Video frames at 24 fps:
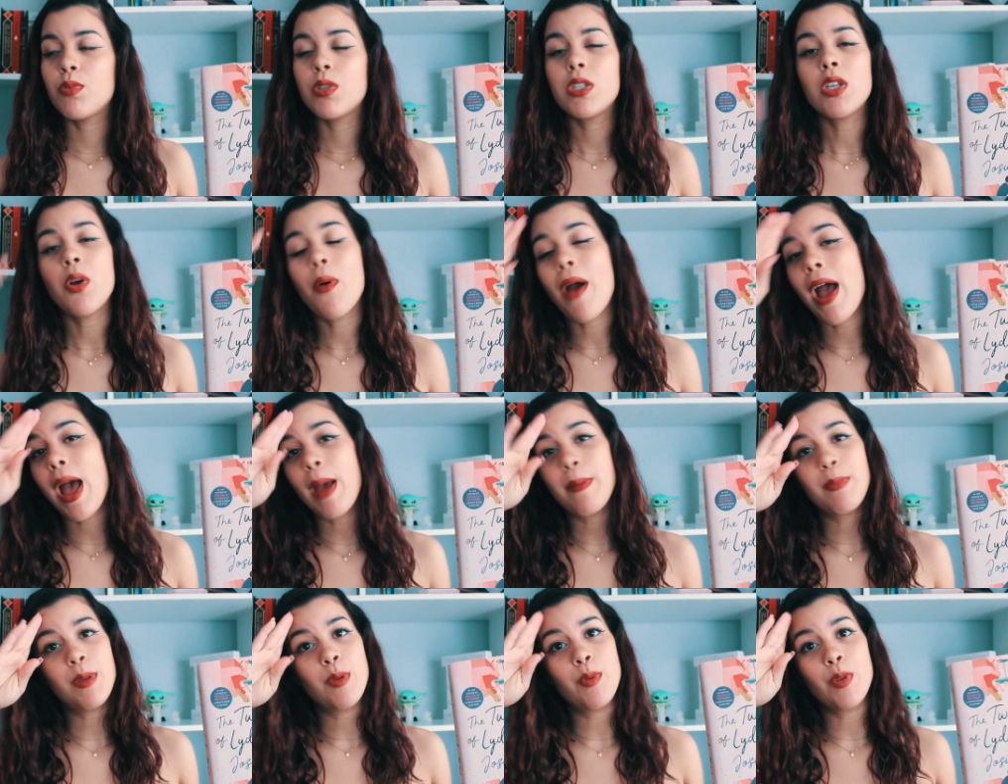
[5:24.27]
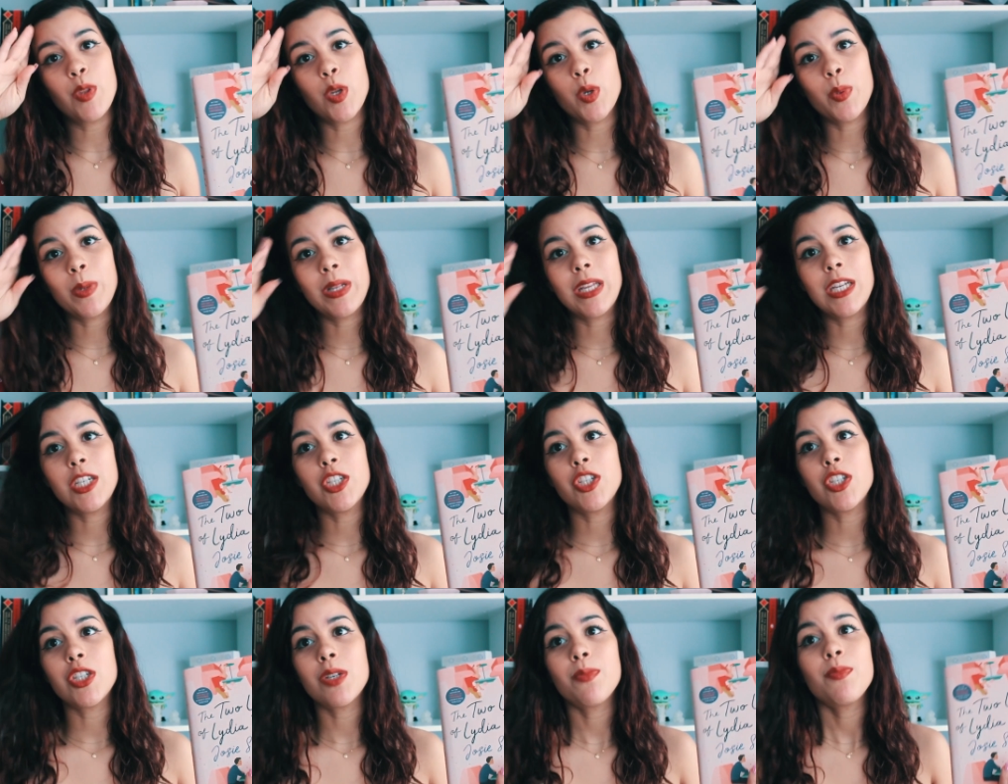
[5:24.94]
so happy with her
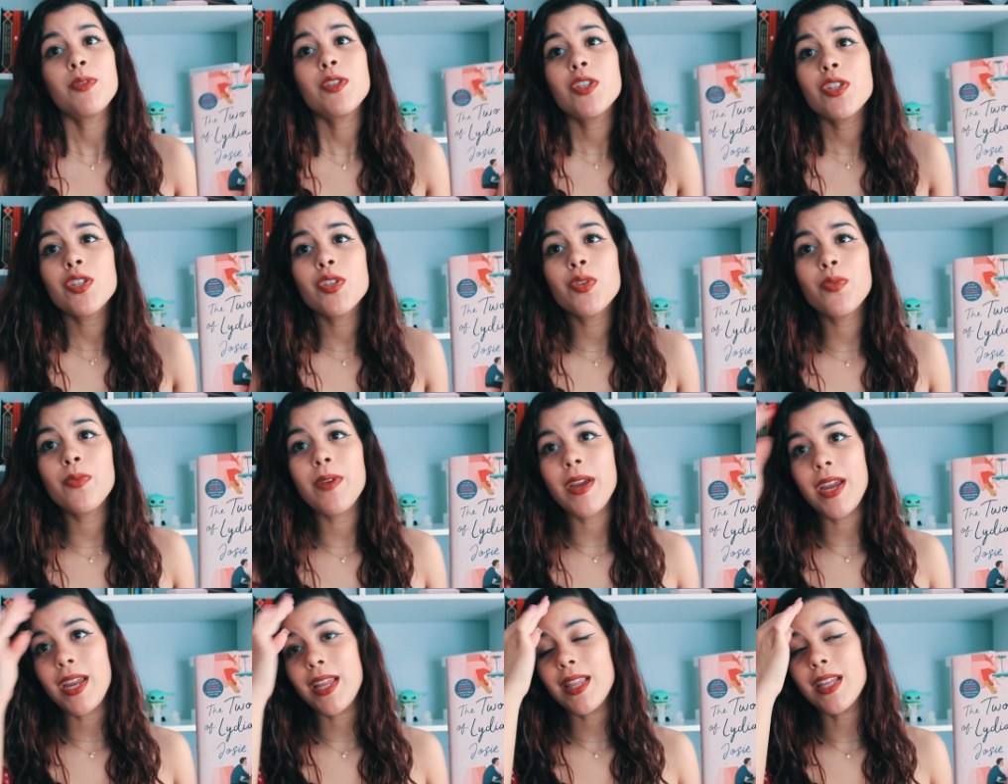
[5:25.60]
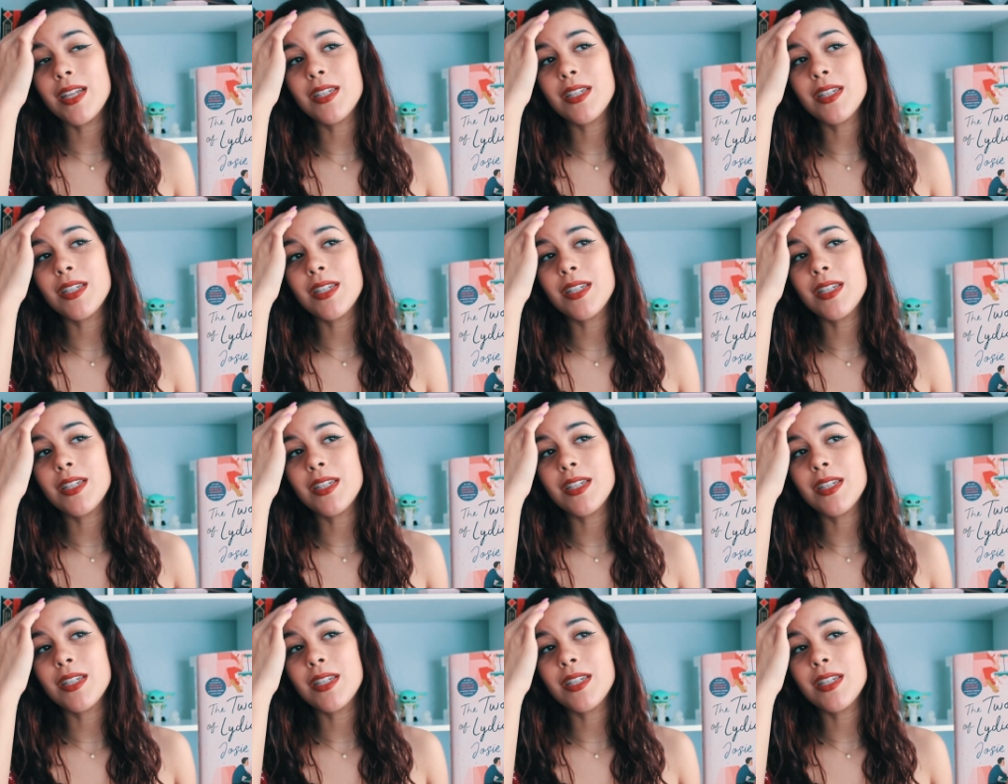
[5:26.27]
relationship, which is great.